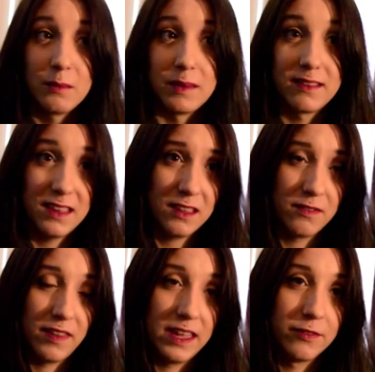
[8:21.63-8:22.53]
My
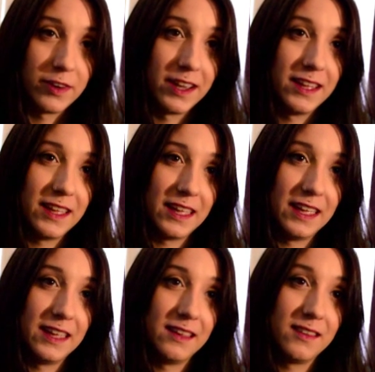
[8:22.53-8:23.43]
second favorite
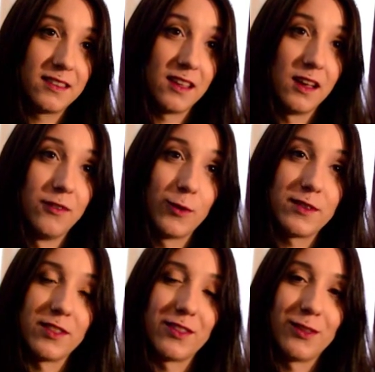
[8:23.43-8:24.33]
is
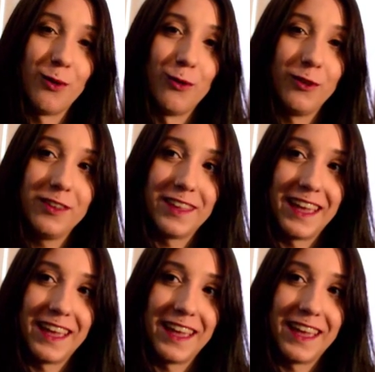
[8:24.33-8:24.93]
Voice of the Soul.